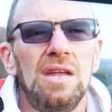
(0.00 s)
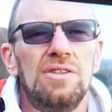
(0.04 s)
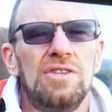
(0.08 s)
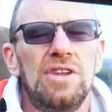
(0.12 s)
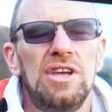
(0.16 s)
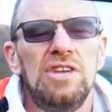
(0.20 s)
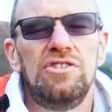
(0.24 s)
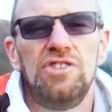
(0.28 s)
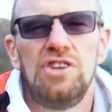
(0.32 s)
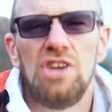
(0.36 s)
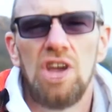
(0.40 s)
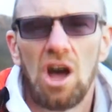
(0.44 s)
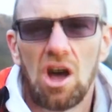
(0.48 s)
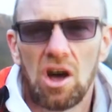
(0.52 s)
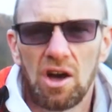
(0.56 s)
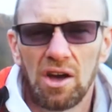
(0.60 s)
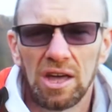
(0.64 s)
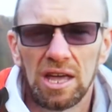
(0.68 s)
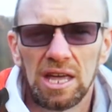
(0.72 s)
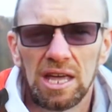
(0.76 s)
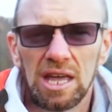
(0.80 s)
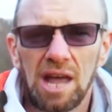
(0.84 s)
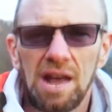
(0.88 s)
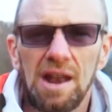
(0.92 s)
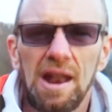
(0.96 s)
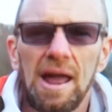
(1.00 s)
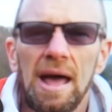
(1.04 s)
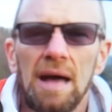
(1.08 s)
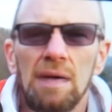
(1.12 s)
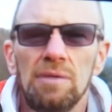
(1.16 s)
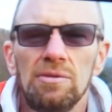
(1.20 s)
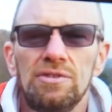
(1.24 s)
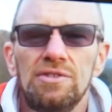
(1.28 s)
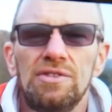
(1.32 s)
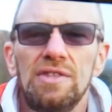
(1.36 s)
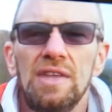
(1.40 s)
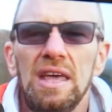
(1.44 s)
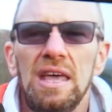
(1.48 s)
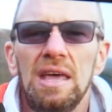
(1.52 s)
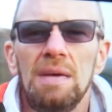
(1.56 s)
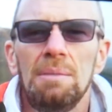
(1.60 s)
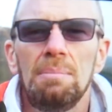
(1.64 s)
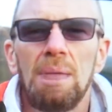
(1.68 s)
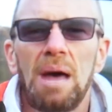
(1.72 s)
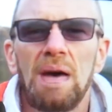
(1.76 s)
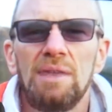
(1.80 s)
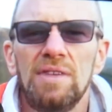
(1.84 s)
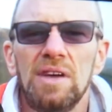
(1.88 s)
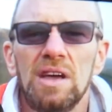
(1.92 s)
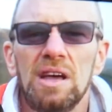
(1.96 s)
does look quite good.
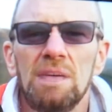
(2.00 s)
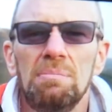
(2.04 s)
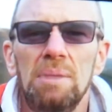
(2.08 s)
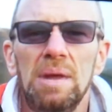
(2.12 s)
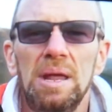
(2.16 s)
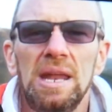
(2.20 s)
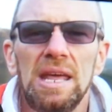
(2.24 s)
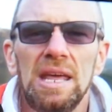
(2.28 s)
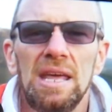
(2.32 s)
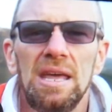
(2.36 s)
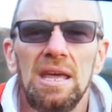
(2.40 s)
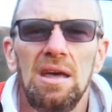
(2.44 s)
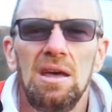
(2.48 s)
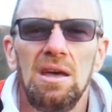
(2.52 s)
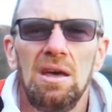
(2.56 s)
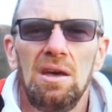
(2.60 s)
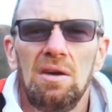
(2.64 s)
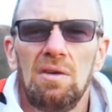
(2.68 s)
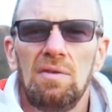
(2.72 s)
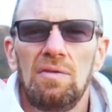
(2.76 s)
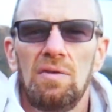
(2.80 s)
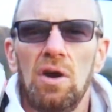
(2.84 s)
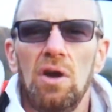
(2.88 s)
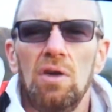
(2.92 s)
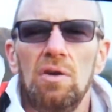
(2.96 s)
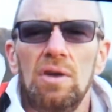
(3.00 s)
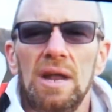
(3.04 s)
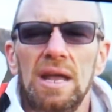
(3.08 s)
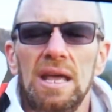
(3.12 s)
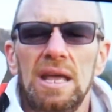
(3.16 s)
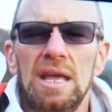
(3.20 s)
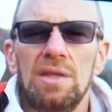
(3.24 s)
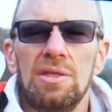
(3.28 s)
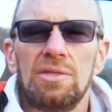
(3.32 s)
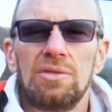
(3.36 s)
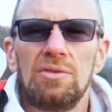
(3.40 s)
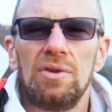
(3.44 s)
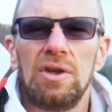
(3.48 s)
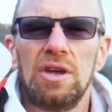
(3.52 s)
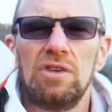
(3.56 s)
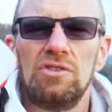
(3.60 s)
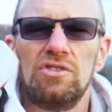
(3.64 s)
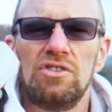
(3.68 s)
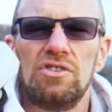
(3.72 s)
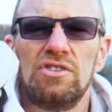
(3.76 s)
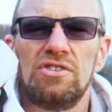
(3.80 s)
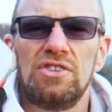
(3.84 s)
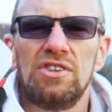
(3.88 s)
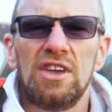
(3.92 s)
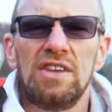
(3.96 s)
Colours are quite strong and clear.
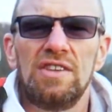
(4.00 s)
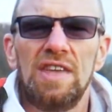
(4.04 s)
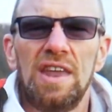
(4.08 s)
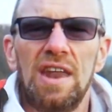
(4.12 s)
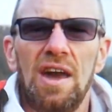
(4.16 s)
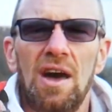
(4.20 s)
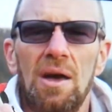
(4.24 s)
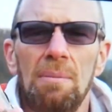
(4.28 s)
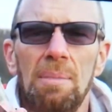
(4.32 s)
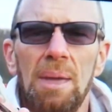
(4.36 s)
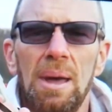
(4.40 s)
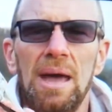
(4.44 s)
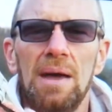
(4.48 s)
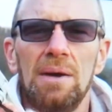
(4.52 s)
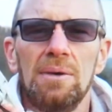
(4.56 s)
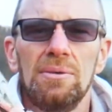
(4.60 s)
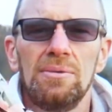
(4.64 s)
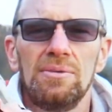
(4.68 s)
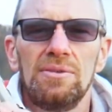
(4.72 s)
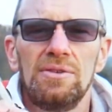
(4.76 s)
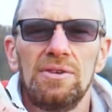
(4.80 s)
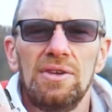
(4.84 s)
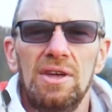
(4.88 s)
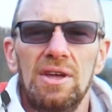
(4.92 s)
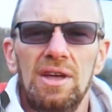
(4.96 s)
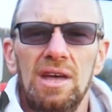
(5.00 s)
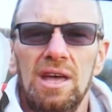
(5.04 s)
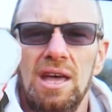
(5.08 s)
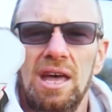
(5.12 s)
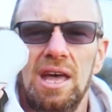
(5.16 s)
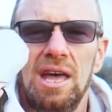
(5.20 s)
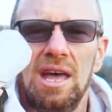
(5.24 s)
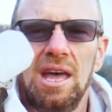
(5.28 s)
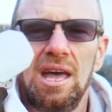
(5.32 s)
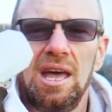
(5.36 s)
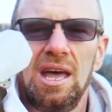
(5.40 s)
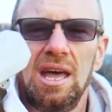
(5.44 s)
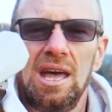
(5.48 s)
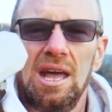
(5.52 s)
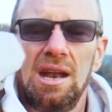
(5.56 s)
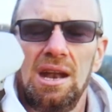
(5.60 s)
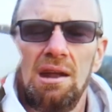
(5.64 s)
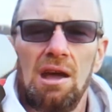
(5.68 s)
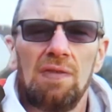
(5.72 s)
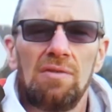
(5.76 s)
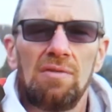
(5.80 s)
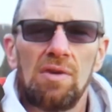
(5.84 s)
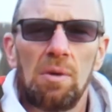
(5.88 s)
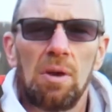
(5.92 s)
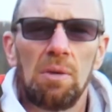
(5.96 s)
It didn't
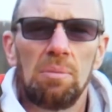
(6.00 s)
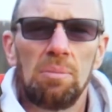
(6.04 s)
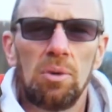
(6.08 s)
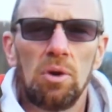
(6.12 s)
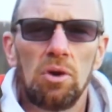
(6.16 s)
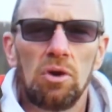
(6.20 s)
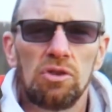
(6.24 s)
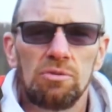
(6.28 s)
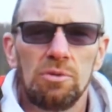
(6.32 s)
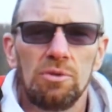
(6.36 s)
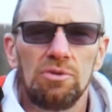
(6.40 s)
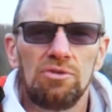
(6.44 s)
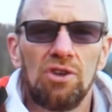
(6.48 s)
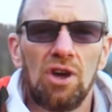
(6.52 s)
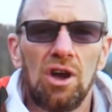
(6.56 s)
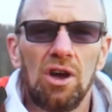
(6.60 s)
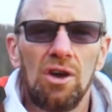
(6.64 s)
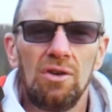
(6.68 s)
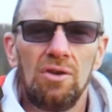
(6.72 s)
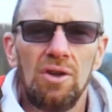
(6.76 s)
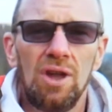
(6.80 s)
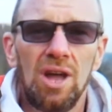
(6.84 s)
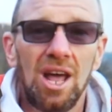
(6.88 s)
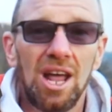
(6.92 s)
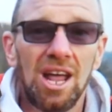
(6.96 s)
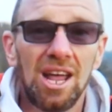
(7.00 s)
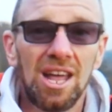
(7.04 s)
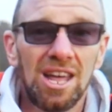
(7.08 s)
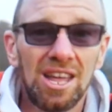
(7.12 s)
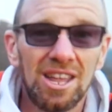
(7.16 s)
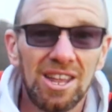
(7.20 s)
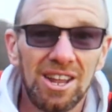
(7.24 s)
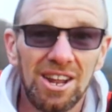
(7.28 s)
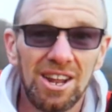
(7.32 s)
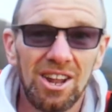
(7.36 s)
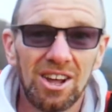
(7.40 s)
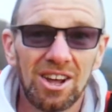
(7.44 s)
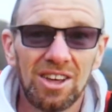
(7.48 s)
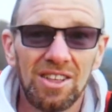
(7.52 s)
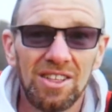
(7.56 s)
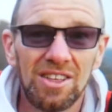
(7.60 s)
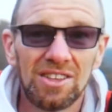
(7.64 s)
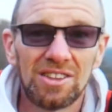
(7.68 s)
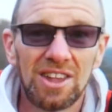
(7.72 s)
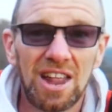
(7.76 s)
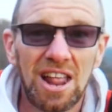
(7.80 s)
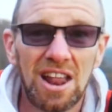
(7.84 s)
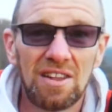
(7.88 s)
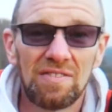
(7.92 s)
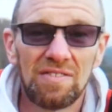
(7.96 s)
score hugely well, so
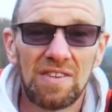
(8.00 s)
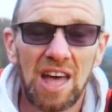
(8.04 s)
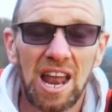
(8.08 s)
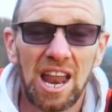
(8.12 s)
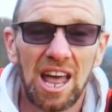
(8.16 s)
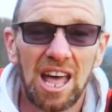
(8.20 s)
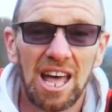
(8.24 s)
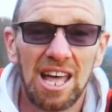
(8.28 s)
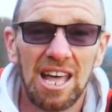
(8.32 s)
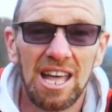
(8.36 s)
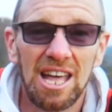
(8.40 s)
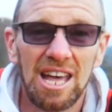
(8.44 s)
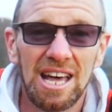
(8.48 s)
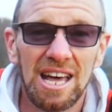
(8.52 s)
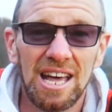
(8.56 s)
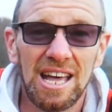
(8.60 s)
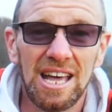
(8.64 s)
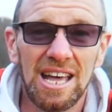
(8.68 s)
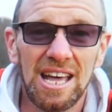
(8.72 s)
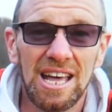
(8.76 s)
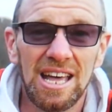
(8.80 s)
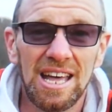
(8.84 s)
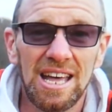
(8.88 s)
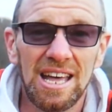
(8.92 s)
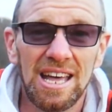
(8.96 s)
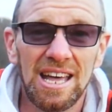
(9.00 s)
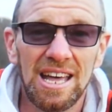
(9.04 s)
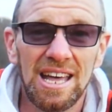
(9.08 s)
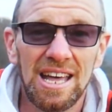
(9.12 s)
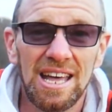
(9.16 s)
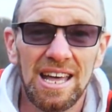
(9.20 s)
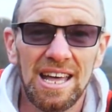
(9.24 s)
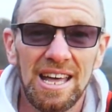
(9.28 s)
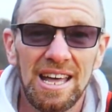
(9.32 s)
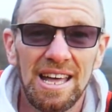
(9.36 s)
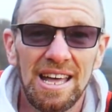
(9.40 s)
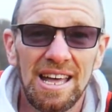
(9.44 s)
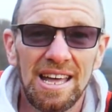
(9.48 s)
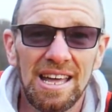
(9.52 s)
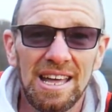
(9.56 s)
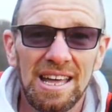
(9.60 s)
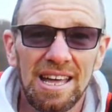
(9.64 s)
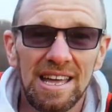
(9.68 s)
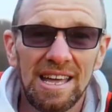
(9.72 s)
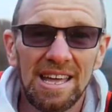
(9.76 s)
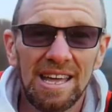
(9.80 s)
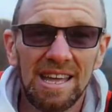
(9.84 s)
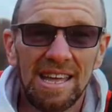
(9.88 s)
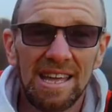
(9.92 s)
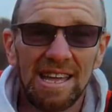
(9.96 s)
only 529 lumens on my
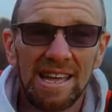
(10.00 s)
test,